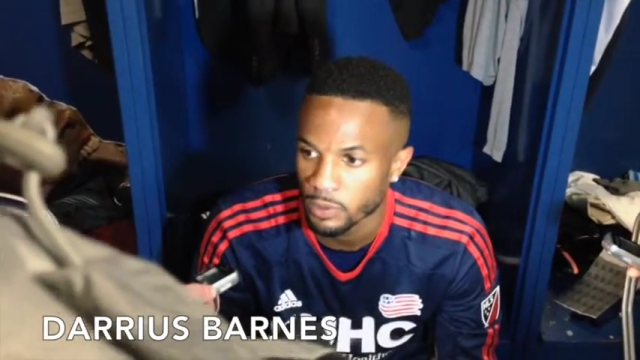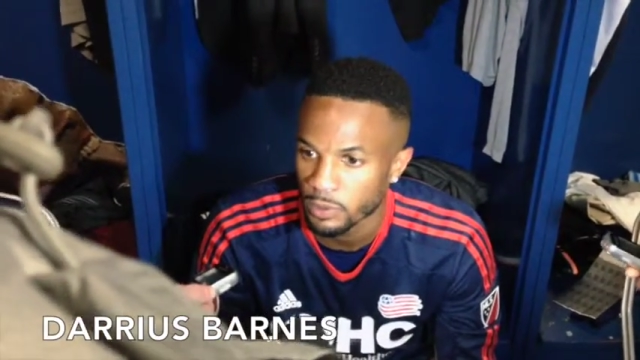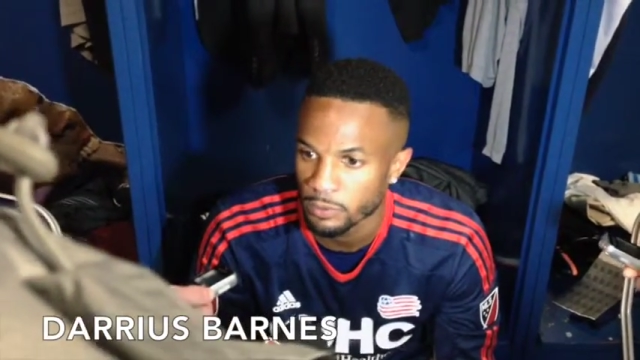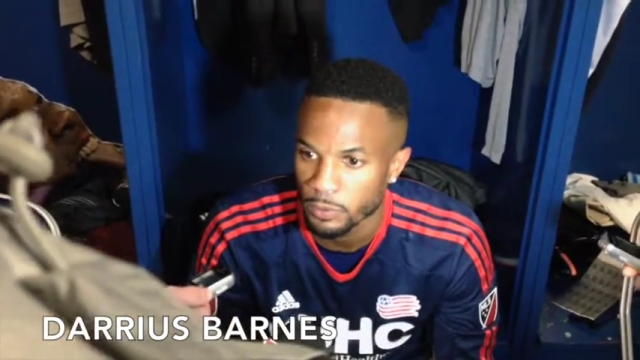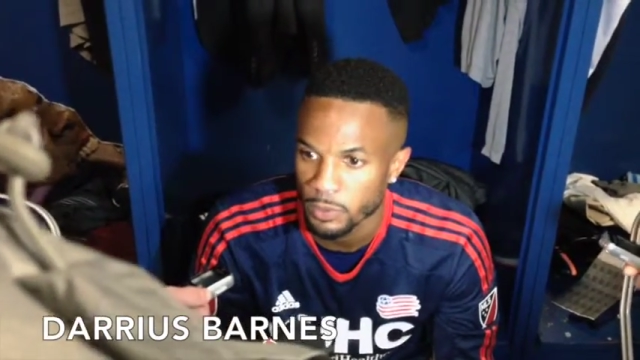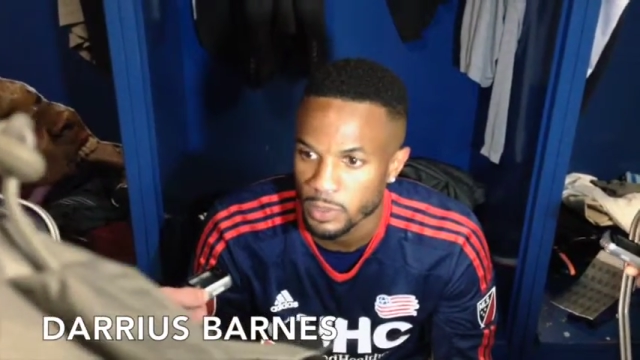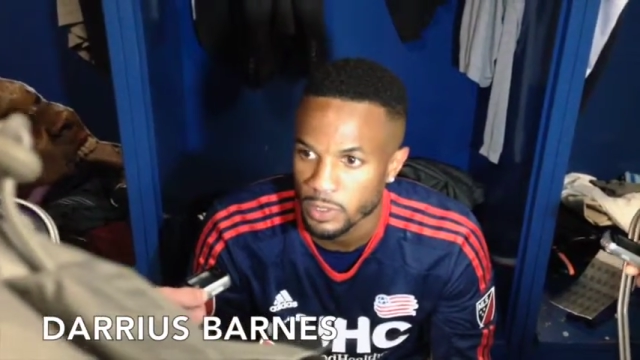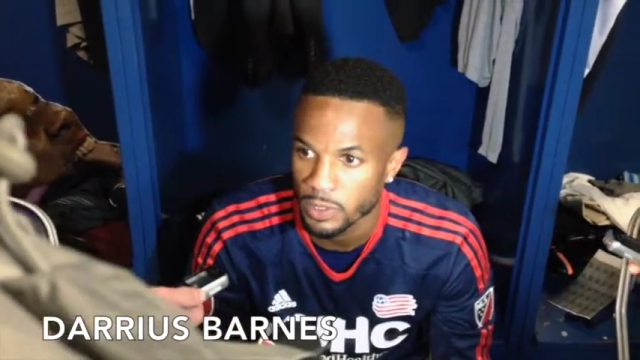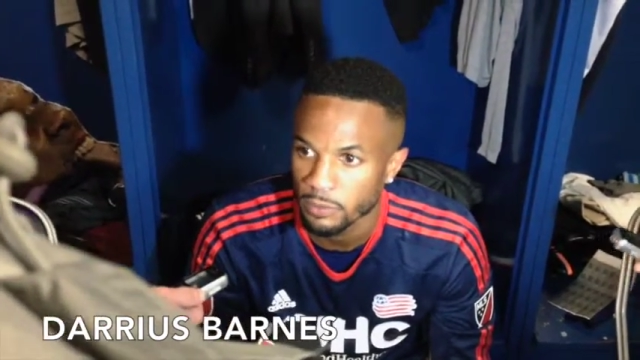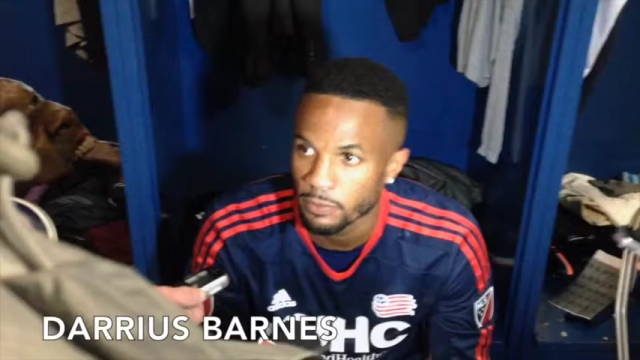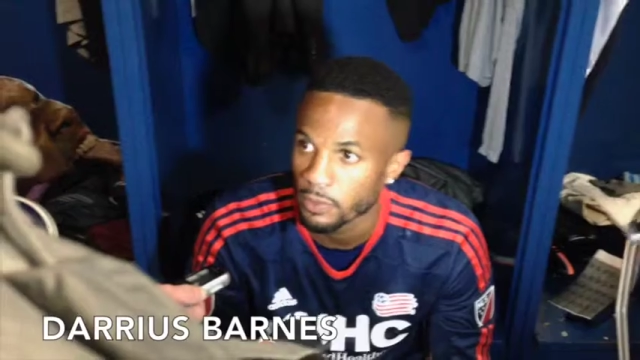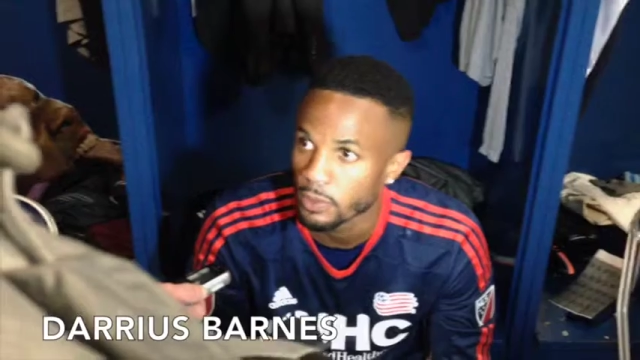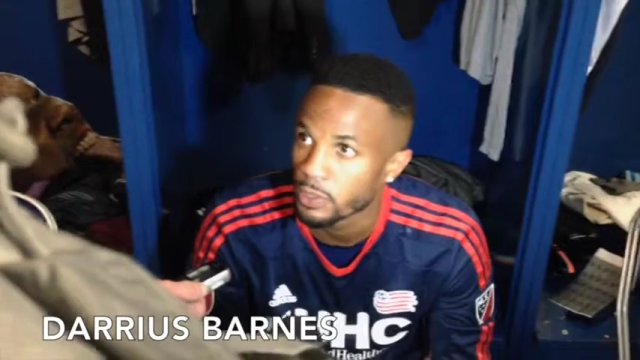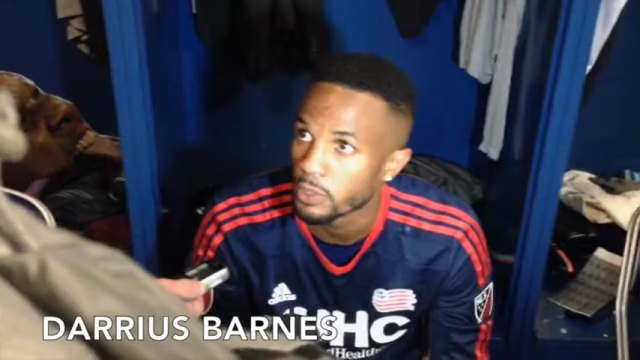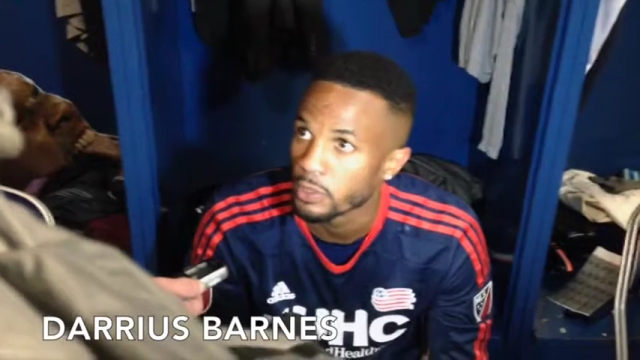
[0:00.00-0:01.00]
Unfortunately, the
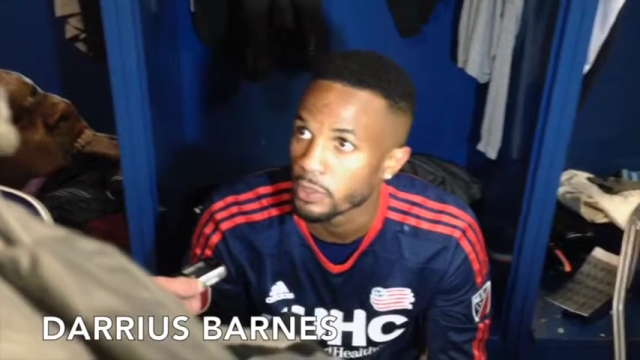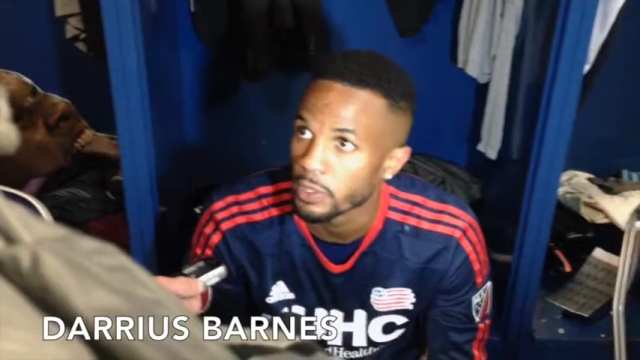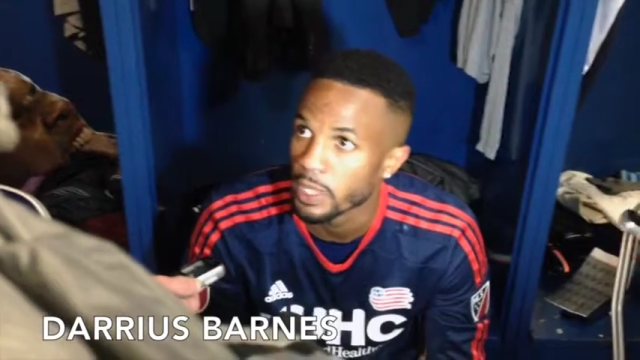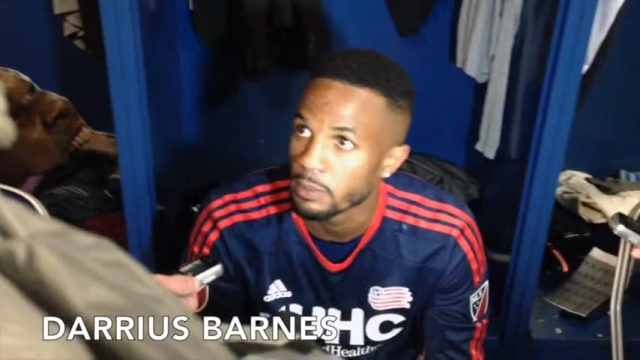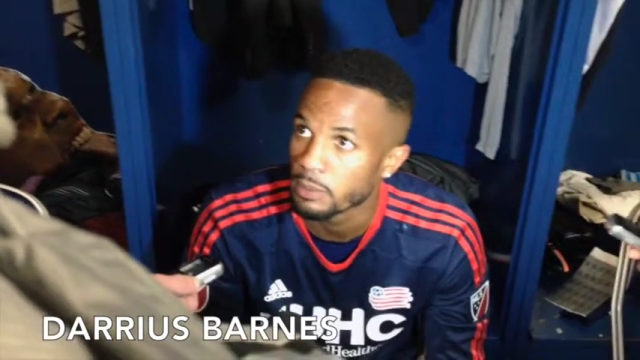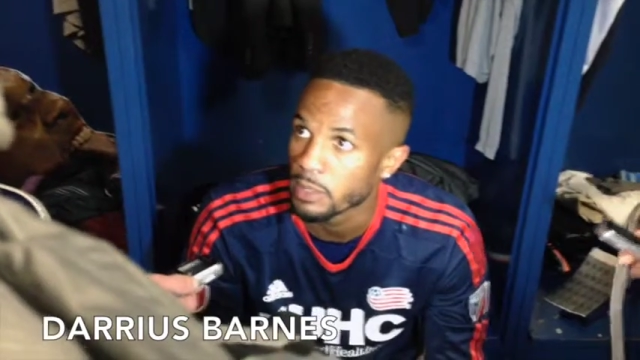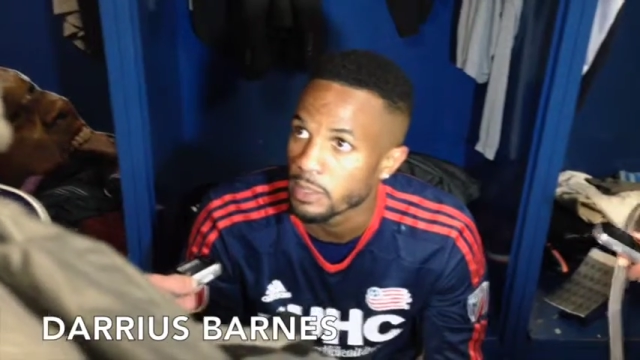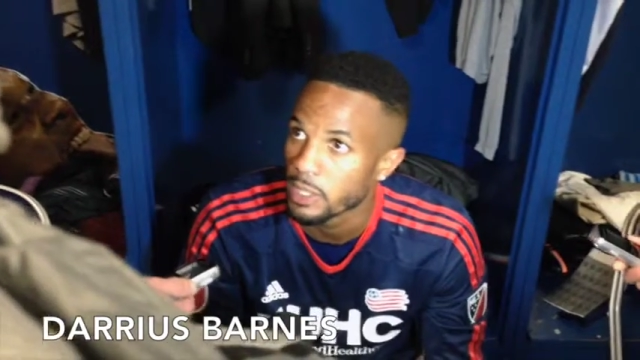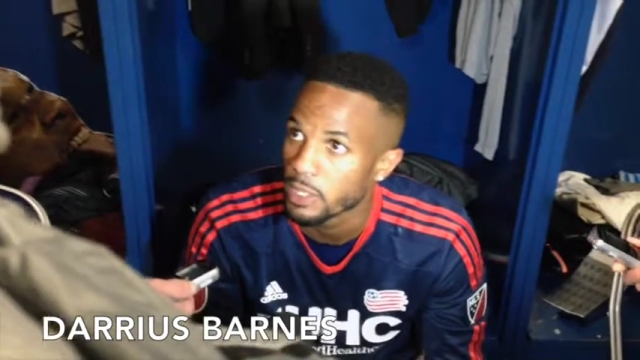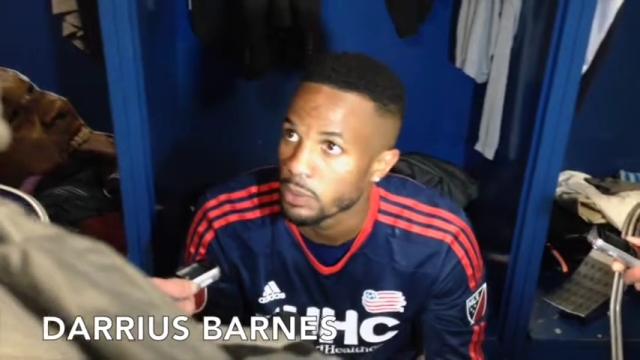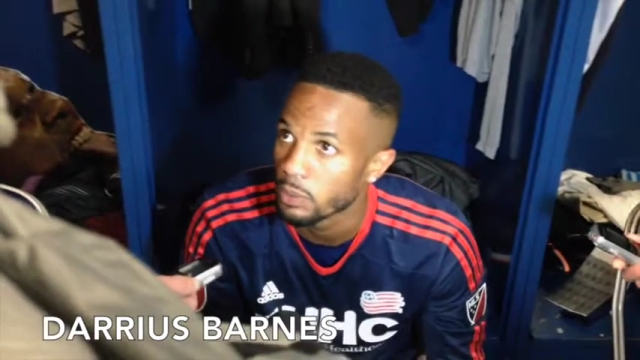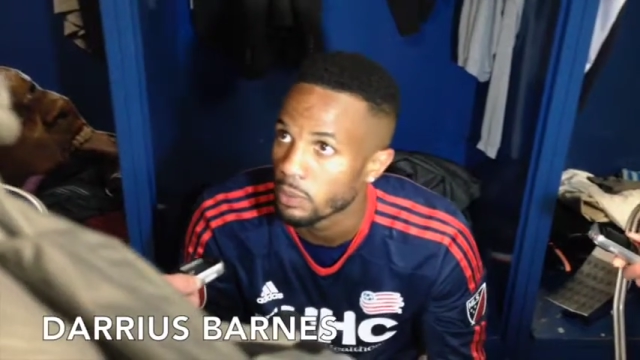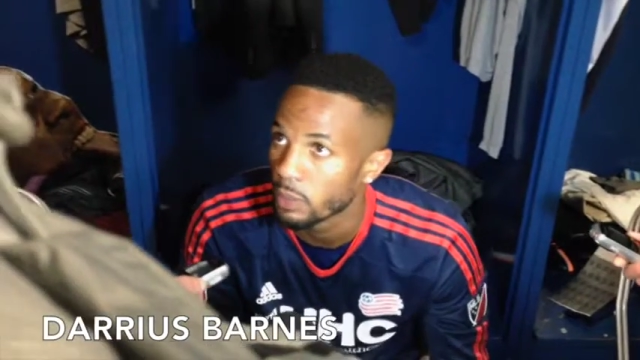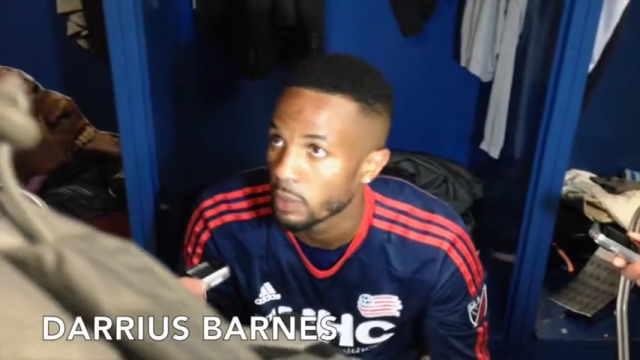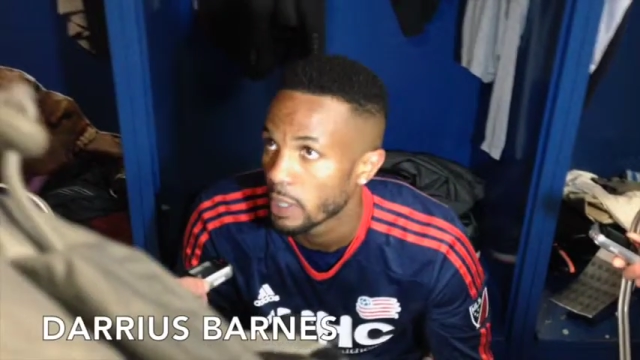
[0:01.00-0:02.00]
first 3 games of the
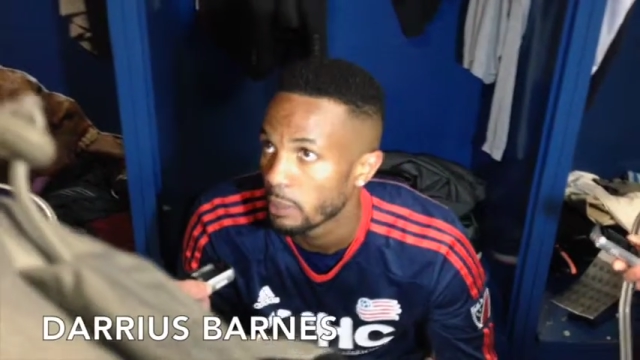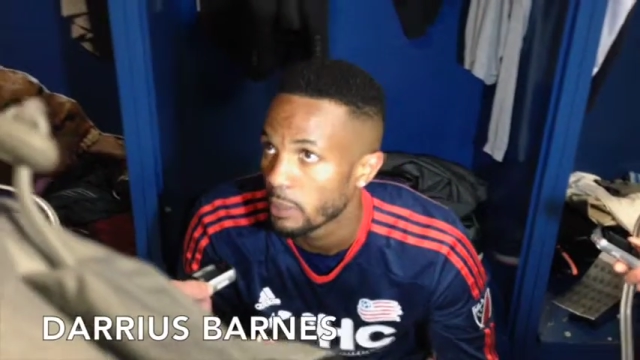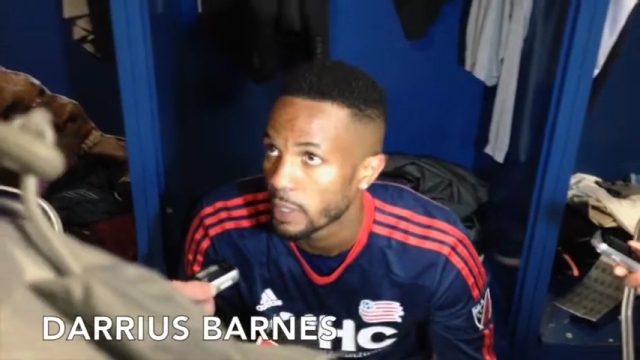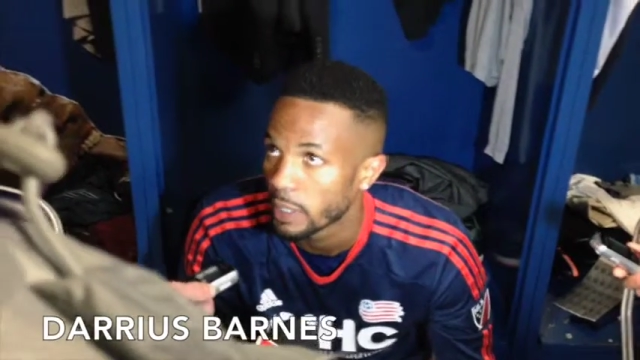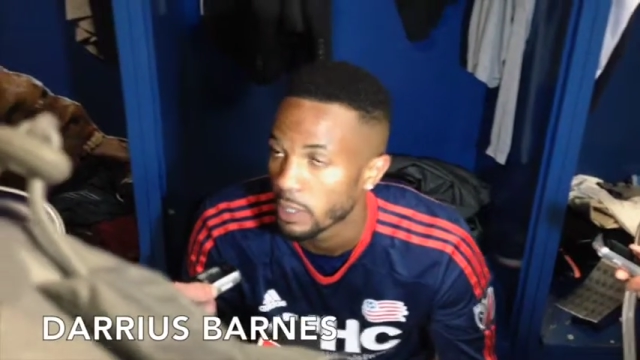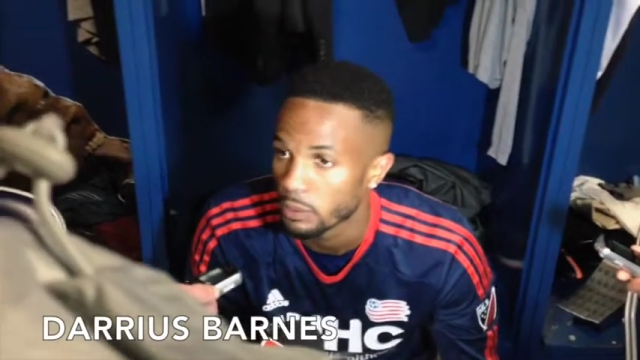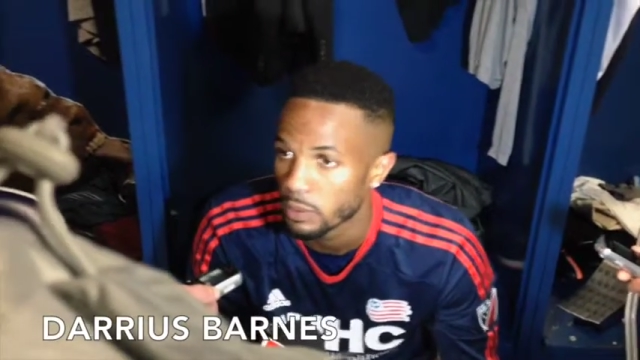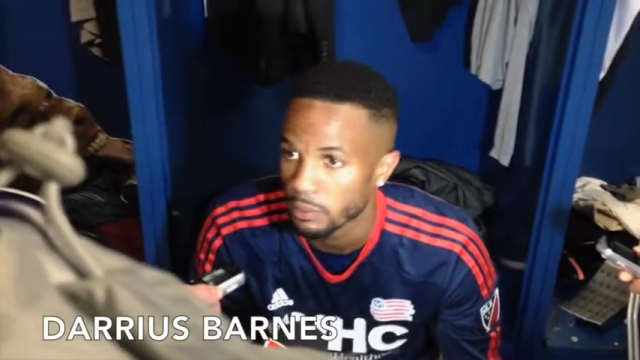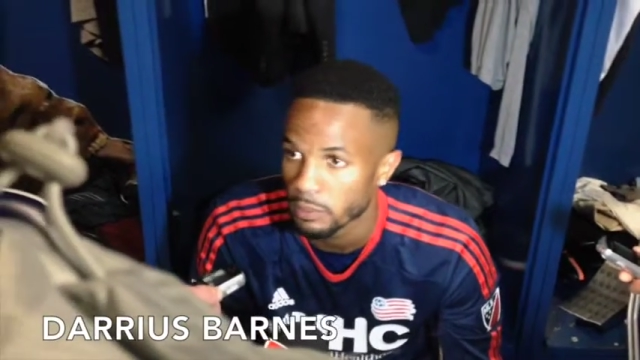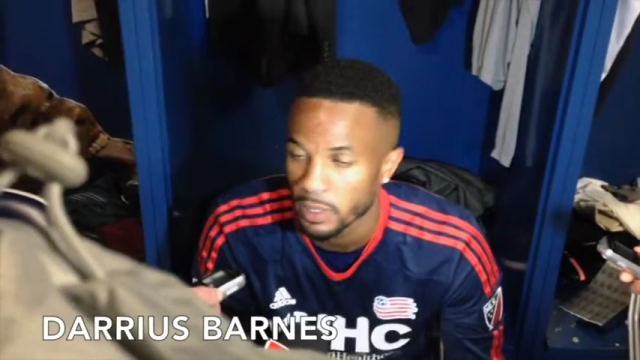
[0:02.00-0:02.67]
season, we weren't able to get one.